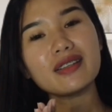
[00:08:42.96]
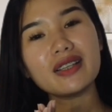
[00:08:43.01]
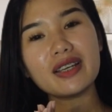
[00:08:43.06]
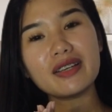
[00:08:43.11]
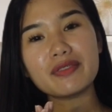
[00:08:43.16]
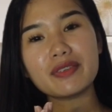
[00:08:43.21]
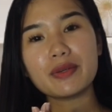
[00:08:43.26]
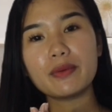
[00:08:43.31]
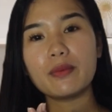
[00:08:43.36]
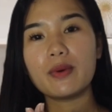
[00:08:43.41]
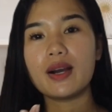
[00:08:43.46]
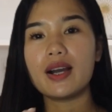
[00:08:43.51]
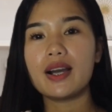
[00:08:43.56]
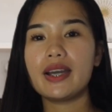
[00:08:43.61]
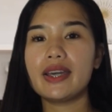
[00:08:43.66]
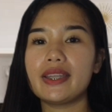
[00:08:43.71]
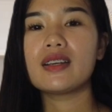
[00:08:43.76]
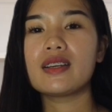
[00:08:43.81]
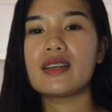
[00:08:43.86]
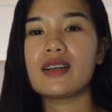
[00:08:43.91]
all,
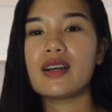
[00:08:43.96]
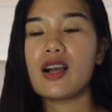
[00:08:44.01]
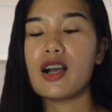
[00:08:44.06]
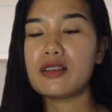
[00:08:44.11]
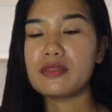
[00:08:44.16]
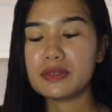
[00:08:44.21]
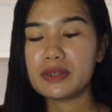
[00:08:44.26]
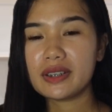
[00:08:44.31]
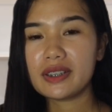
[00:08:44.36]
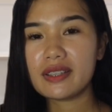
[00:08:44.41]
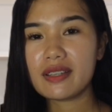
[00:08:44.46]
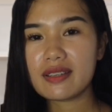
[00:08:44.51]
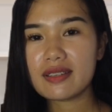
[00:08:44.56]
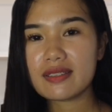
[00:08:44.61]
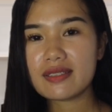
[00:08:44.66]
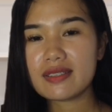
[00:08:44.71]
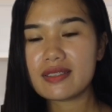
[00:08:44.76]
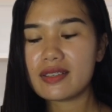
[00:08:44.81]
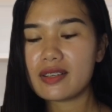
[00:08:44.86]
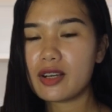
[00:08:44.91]
everyone. Hopefully
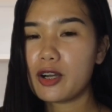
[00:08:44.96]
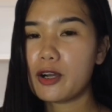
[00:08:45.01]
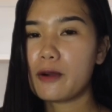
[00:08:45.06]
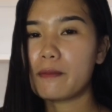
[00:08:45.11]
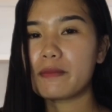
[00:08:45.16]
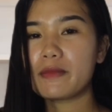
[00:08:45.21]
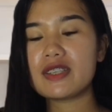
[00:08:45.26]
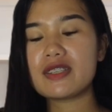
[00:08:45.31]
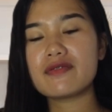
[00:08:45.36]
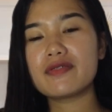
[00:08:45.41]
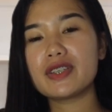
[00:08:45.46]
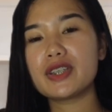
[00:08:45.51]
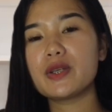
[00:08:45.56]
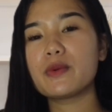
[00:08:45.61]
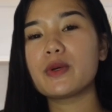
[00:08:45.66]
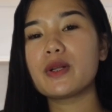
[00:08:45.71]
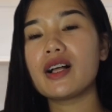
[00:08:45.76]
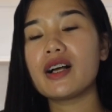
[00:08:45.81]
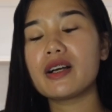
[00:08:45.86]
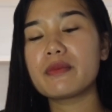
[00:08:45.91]
this
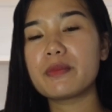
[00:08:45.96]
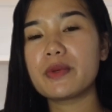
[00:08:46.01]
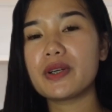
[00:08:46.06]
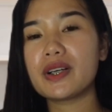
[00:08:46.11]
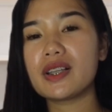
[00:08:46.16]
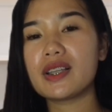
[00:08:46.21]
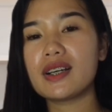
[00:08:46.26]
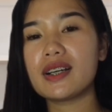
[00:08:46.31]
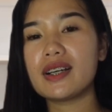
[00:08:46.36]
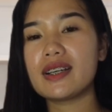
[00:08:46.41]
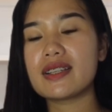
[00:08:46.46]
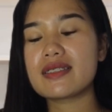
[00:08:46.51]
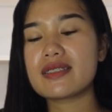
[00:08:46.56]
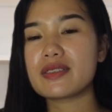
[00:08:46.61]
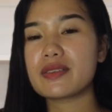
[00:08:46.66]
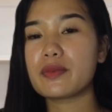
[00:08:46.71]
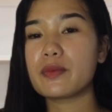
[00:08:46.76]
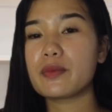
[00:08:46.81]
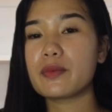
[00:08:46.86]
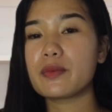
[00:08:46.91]
video will help you a lot
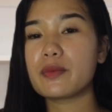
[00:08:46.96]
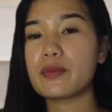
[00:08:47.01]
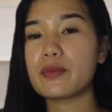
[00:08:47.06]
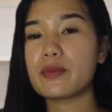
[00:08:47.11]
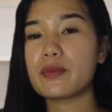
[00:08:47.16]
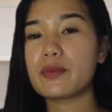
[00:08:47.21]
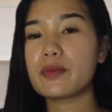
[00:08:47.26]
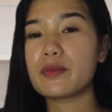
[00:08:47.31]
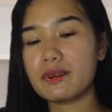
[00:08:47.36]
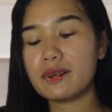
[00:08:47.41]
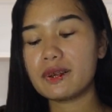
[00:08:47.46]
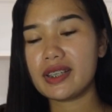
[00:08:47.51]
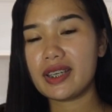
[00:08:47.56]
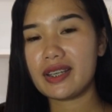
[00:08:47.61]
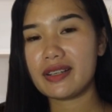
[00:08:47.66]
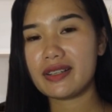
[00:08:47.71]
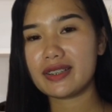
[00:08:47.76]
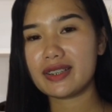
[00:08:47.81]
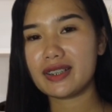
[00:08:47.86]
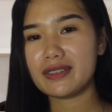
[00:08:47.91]
when you travel
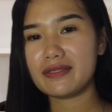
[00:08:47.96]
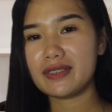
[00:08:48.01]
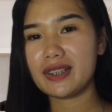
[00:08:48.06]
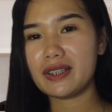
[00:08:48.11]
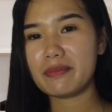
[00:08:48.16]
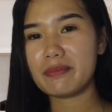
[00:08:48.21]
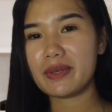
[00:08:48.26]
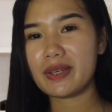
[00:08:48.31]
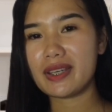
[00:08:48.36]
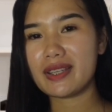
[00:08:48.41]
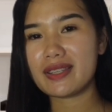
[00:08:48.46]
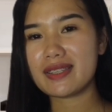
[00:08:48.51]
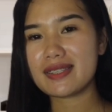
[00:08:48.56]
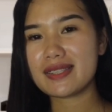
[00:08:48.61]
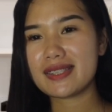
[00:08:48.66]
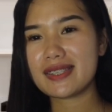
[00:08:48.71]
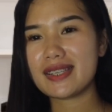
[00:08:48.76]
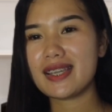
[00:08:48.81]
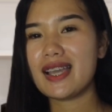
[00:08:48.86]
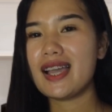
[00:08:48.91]
here in the
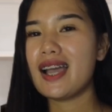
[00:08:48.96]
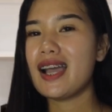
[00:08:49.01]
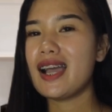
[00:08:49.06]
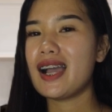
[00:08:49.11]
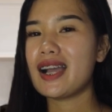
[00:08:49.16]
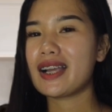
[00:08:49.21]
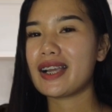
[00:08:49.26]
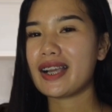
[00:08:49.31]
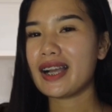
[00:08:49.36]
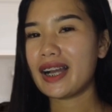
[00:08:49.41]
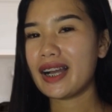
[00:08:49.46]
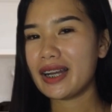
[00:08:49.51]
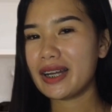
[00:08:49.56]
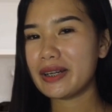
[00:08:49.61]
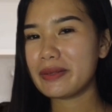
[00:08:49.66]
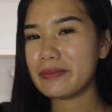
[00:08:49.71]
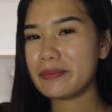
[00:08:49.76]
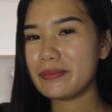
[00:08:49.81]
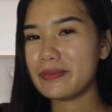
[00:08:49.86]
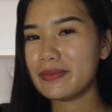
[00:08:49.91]
Philippines.
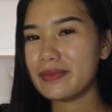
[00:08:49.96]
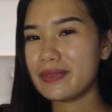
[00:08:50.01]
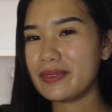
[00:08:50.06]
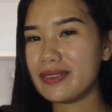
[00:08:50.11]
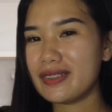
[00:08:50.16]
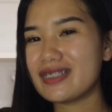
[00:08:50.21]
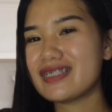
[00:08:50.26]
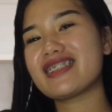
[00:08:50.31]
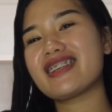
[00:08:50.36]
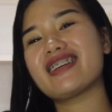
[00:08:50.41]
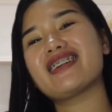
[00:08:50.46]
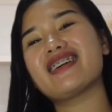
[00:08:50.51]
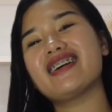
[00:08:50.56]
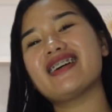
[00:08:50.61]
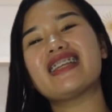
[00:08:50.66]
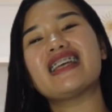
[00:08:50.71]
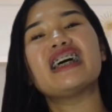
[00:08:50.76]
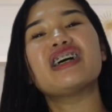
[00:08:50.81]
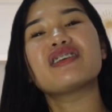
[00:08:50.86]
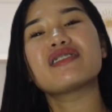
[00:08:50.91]
Come,
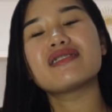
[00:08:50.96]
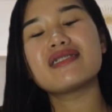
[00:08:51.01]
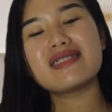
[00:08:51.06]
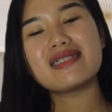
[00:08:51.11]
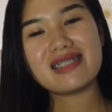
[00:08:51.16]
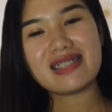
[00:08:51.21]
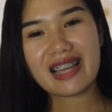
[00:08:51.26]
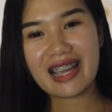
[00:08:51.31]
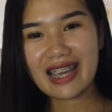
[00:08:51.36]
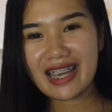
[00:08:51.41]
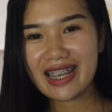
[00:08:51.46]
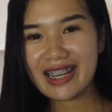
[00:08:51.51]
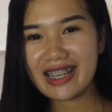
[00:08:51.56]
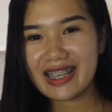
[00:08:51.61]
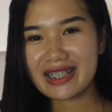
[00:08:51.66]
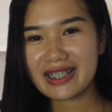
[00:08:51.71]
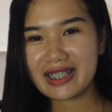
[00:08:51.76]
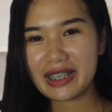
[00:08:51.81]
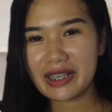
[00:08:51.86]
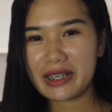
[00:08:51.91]
charot. Decide
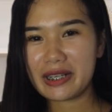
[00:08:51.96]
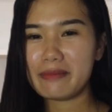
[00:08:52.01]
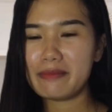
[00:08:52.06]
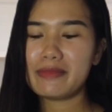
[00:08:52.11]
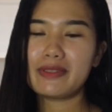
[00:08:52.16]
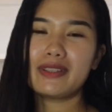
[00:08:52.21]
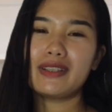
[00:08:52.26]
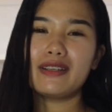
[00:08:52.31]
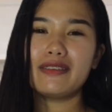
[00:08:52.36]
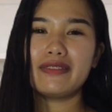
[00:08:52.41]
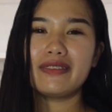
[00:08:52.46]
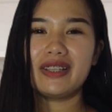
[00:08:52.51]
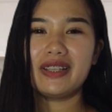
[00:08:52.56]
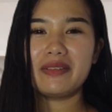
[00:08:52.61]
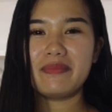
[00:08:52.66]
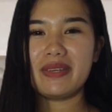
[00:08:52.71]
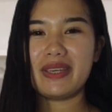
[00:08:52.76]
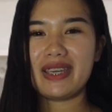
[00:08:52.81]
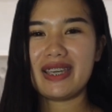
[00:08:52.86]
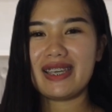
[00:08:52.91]
and come to the
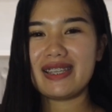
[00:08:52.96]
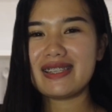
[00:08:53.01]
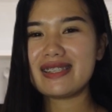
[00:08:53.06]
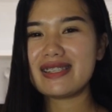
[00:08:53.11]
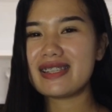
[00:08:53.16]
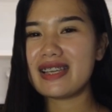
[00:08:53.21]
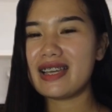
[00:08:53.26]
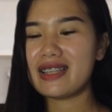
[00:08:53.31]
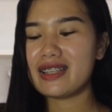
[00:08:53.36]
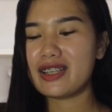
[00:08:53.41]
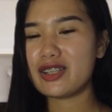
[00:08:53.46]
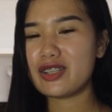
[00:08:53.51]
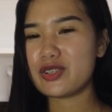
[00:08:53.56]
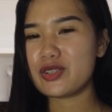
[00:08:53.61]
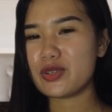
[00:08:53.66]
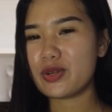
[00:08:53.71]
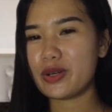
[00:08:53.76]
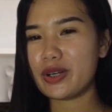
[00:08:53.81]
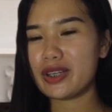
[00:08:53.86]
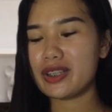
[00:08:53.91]
Philippines and
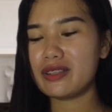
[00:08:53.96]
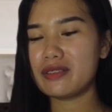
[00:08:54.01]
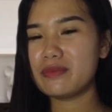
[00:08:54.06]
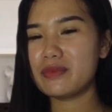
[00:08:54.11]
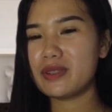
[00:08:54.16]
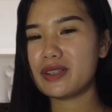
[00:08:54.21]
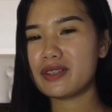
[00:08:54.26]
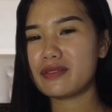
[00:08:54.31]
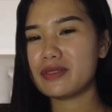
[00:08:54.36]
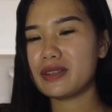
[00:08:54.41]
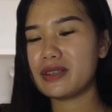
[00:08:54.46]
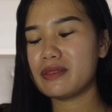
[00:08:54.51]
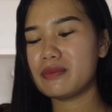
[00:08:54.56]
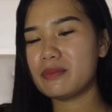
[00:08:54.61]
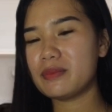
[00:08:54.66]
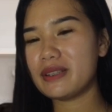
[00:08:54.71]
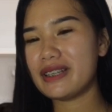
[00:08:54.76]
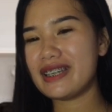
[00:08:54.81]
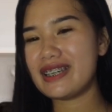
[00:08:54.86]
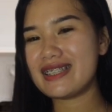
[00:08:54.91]
enjoy the beautiful
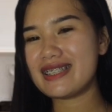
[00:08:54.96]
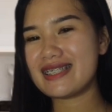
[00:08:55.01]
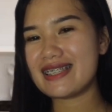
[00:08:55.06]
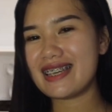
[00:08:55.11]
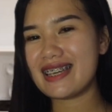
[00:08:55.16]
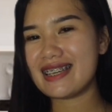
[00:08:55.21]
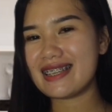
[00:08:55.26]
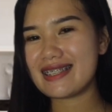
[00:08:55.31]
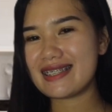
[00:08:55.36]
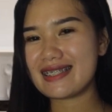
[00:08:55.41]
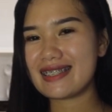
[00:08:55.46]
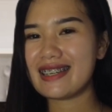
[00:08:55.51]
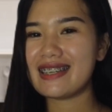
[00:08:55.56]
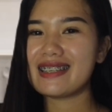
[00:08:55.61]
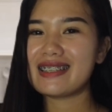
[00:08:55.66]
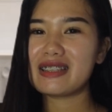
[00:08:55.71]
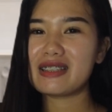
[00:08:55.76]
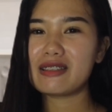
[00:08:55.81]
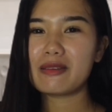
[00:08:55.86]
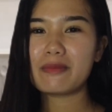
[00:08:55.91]
places
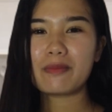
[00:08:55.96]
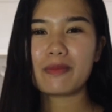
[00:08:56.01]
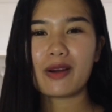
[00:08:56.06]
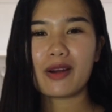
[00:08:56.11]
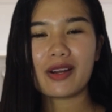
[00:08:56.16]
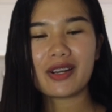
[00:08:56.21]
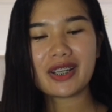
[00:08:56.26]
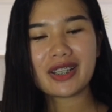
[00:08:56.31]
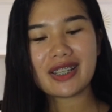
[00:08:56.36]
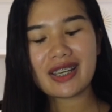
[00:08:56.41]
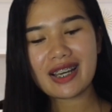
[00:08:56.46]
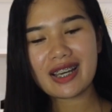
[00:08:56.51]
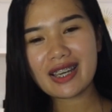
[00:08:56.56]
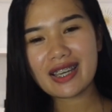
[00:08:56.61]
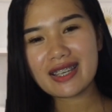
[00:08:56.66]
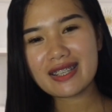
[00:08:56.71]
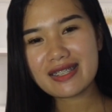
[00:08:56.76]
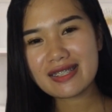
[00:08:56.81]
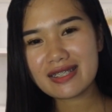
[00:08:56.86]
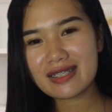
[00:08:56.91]
and the
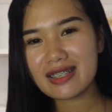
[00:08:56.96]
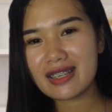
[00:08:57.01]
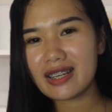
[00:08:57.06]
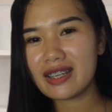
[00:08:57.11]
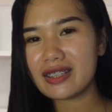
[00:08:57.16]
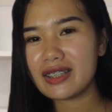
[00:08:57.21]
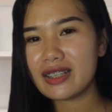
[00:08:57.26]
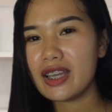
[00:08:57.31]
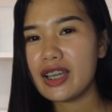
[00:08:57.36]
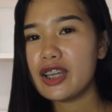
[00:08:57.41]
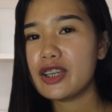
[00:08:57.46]
paradise that